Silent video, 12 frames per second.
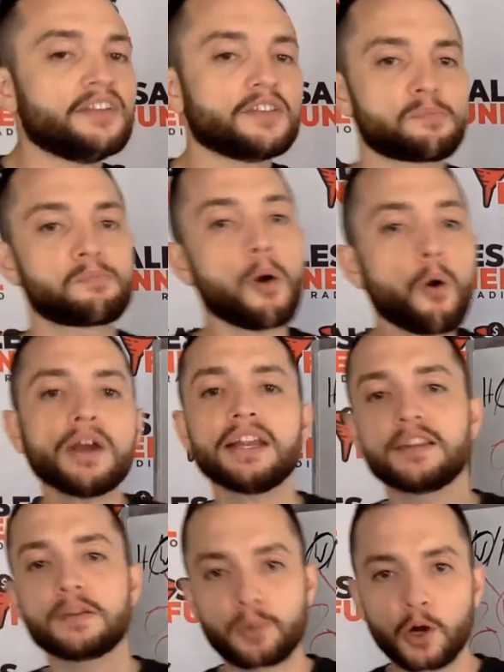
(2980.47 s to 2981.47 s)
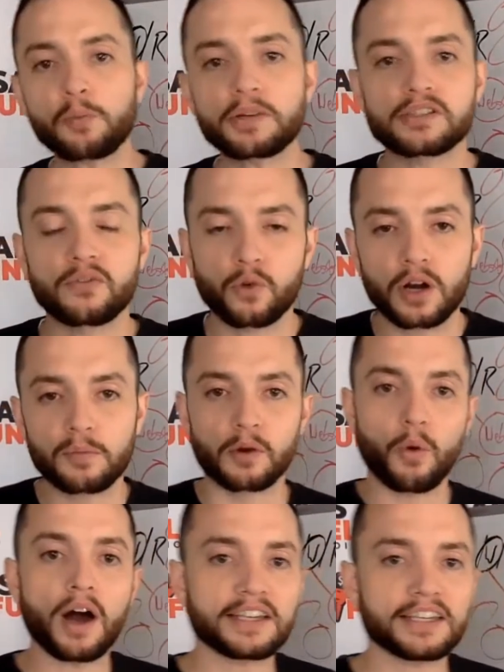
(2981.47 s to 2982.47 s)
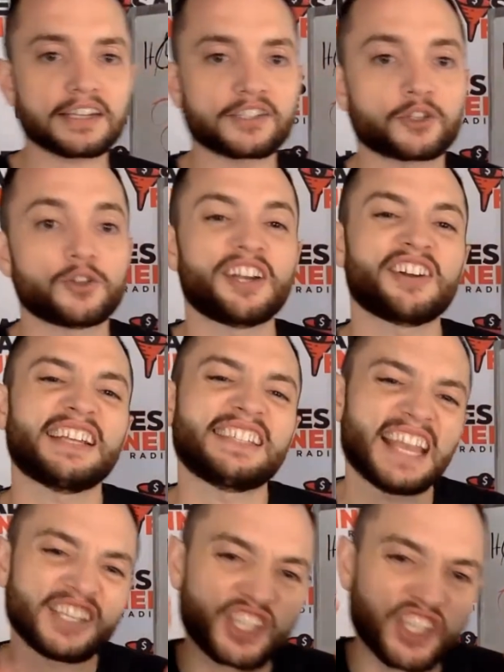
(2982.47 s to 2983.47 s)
And then the point and the purpose of what I'm going to walk you guys through here is